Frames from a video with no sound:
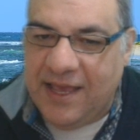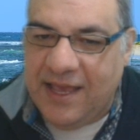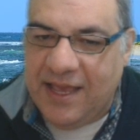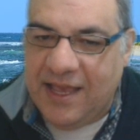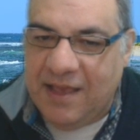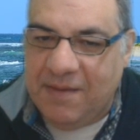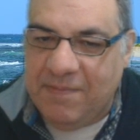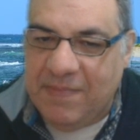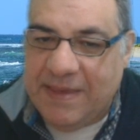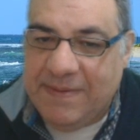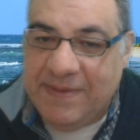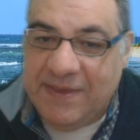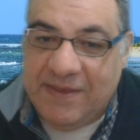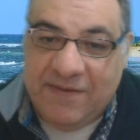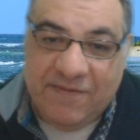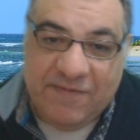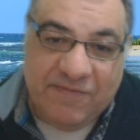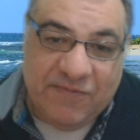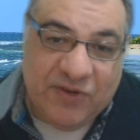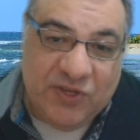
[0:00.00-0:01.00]

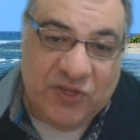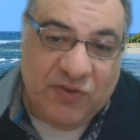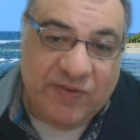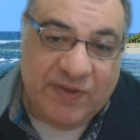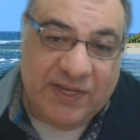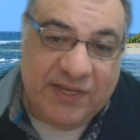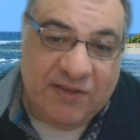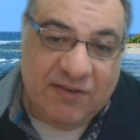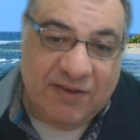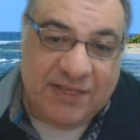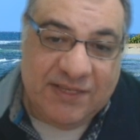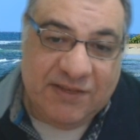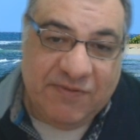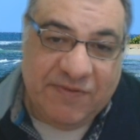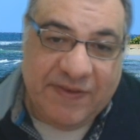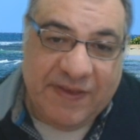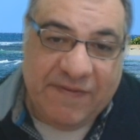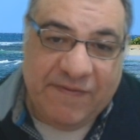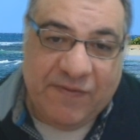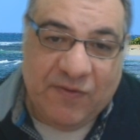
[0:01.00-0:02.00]
Maybe renewing the idea of
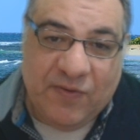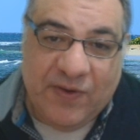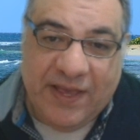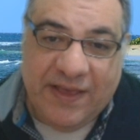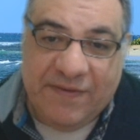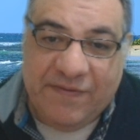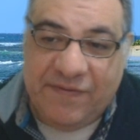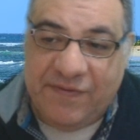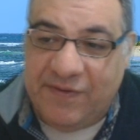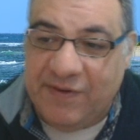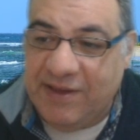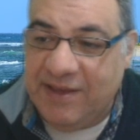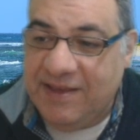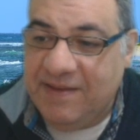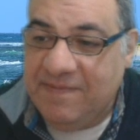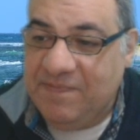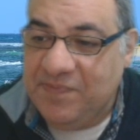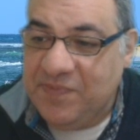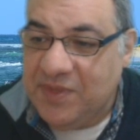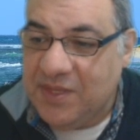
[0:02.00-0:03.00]
f4,
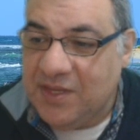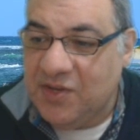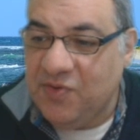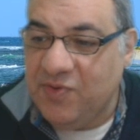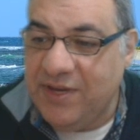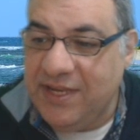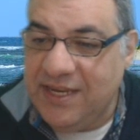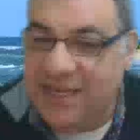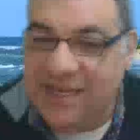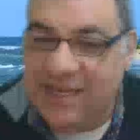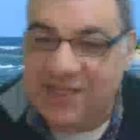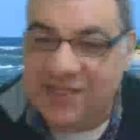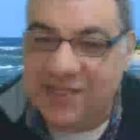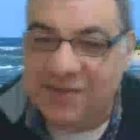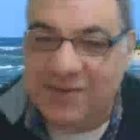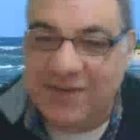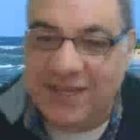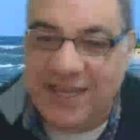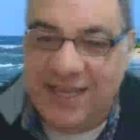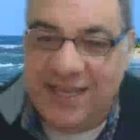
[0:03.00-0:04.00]
f3. Queen
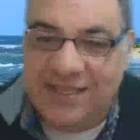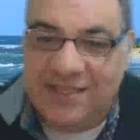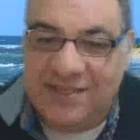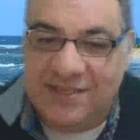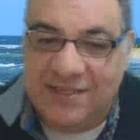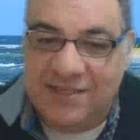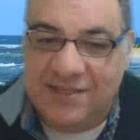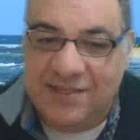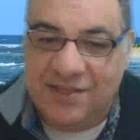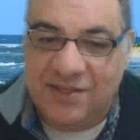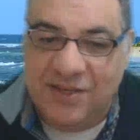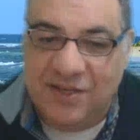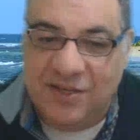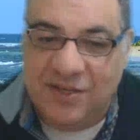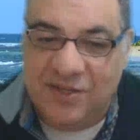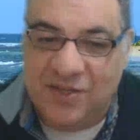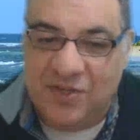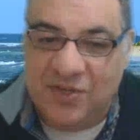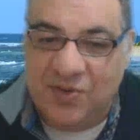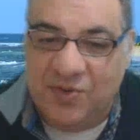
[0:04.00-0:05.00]
e2 hits
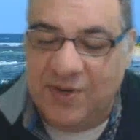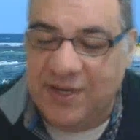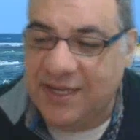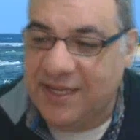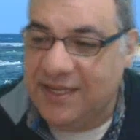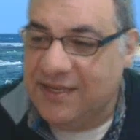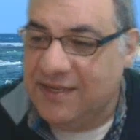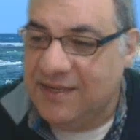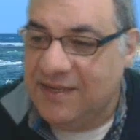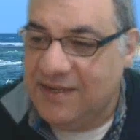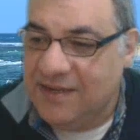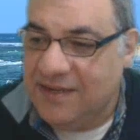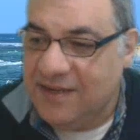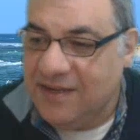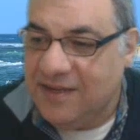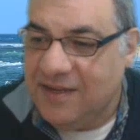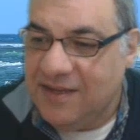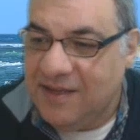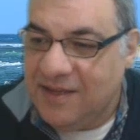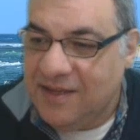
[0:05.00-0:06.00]
the queen.
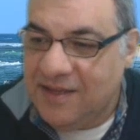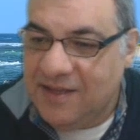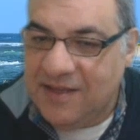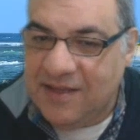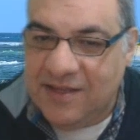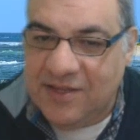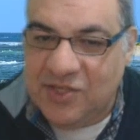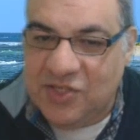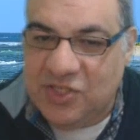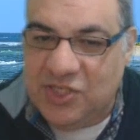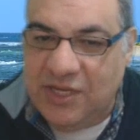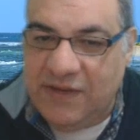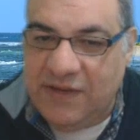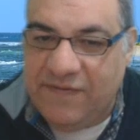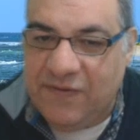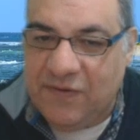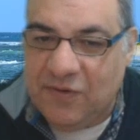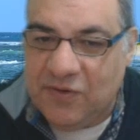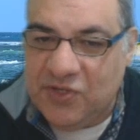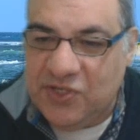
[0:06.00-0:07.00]

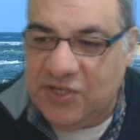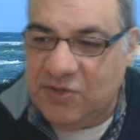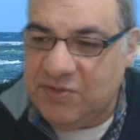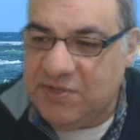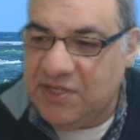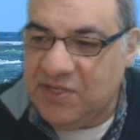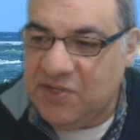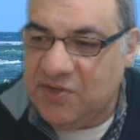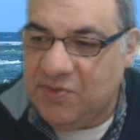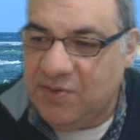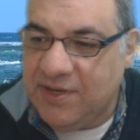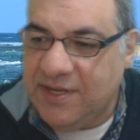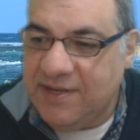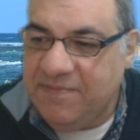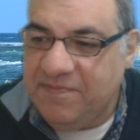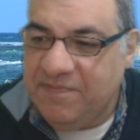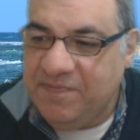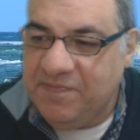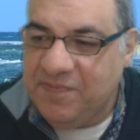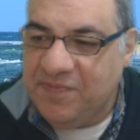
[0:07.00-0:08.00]
g4 shielding the
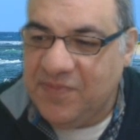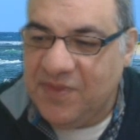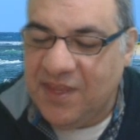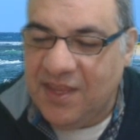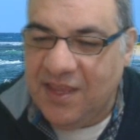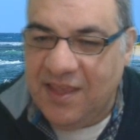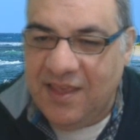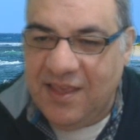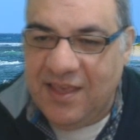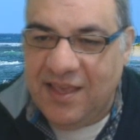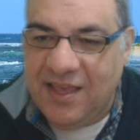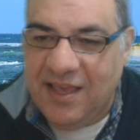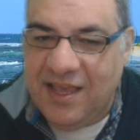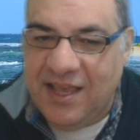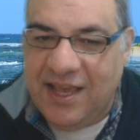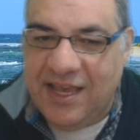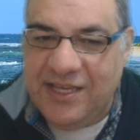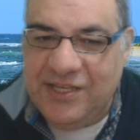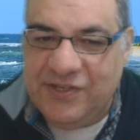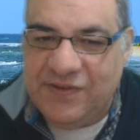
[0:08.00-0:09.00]
queen.
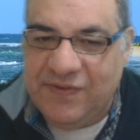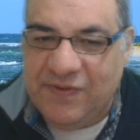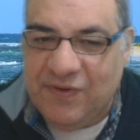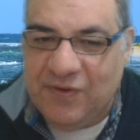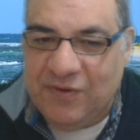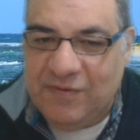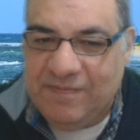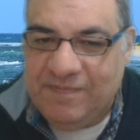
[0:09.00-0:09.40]
h4.